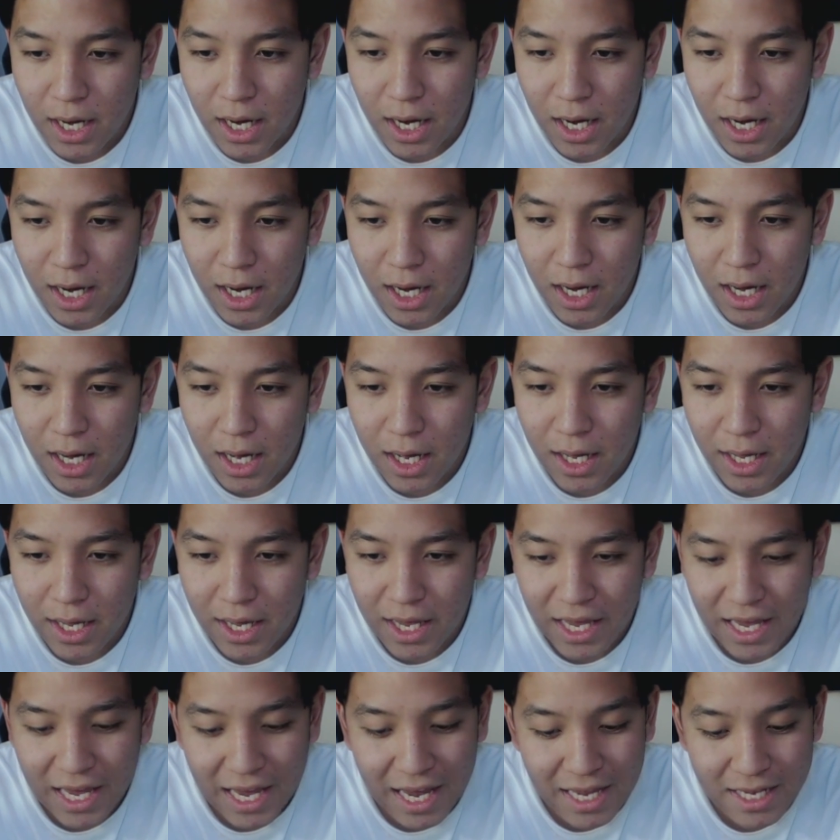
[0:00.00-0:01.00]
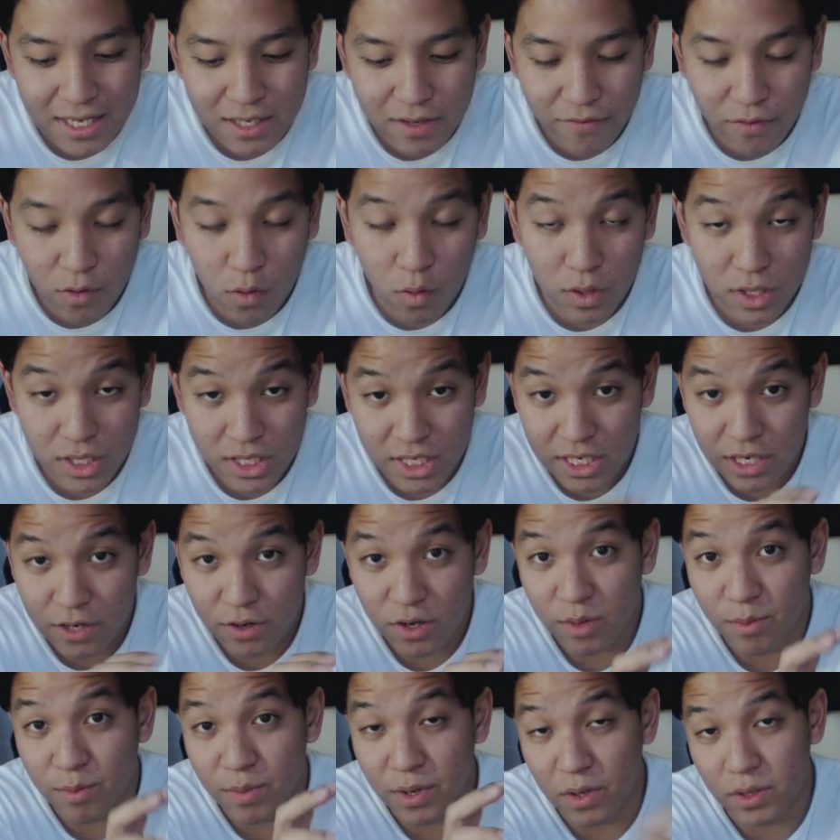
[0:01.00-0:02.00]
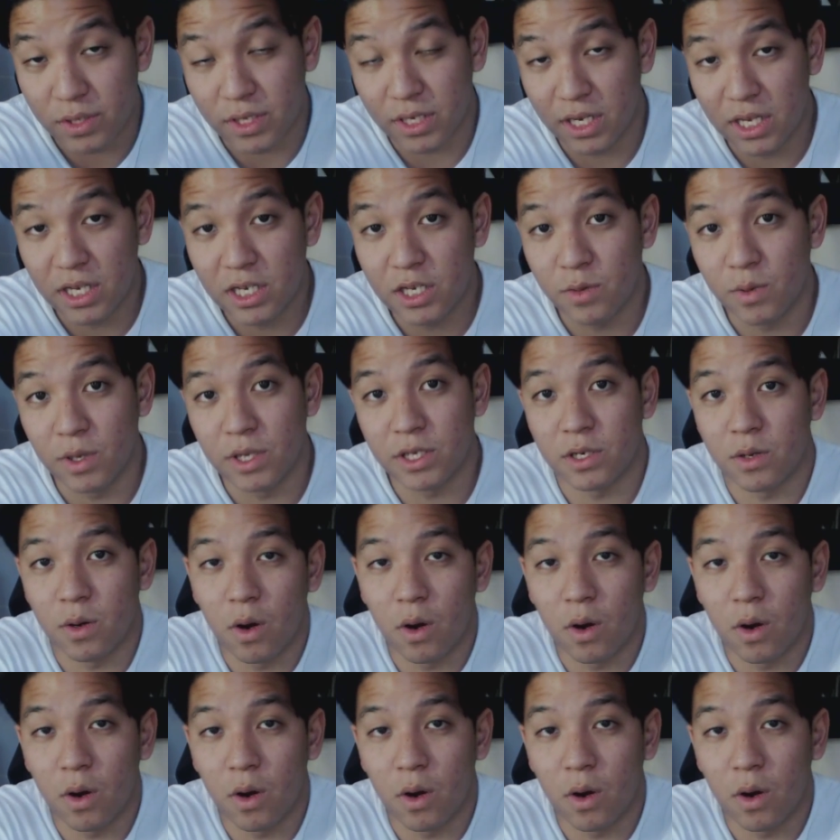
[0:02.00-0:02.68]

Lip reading: Has, of course, Siri built into it.